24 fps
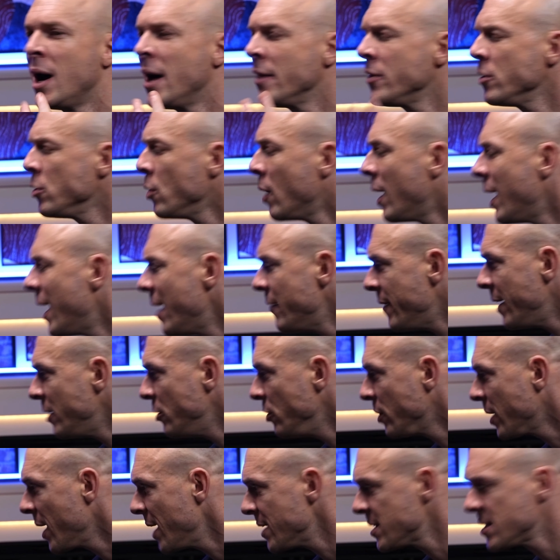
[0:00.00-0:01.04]
either your high
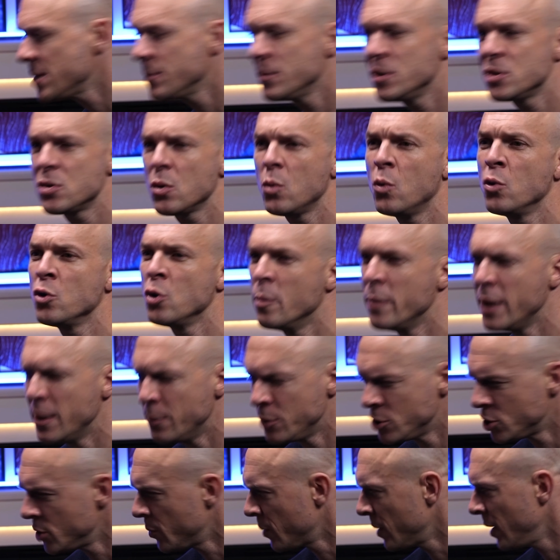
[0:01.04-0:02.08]
value customers or your
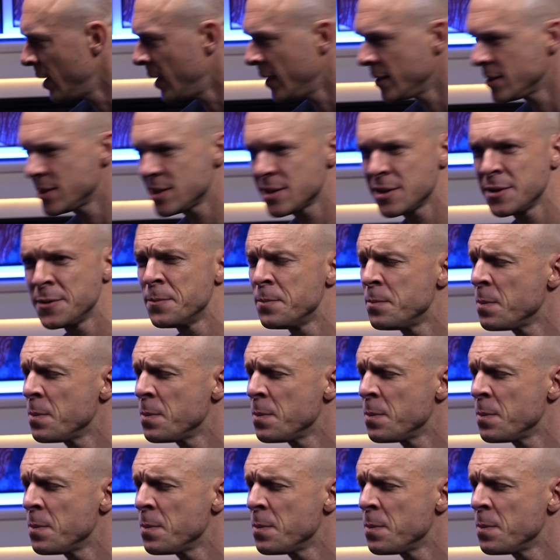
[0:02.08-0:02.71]
membership clients.